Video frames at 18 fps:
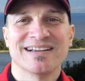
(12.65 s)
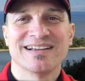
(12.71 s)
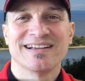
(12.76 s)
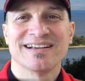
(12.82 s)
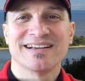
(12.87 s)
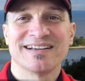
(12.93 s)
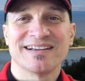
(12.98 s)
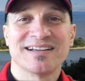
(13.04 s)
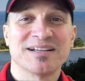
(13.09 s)

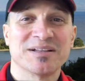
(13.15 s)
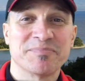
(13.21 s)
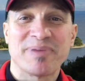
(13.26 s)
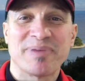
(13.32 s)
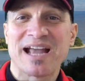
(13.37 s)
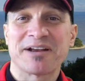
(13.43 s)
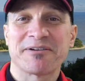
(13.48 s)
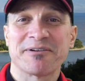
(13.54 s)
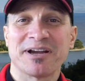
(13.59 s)

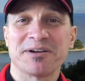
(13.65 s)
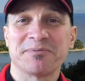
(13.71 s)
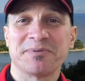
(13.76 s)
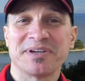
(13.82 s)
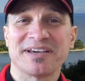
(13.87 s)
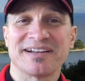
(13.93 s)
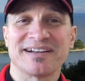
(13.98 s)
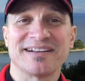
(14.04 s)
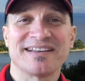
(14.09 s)
Background, we
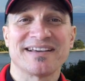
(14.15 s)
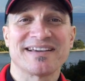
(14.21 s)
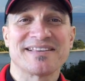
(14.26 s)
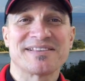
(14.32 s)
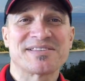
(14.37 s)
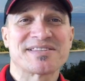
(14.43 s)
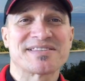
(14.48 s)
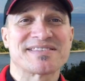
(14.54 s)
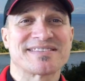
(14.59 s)
got a
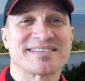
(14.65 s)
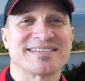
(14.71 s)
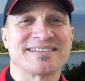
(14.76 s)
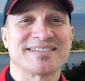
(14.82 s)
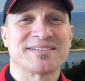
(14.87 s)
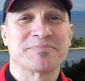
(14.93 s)
nice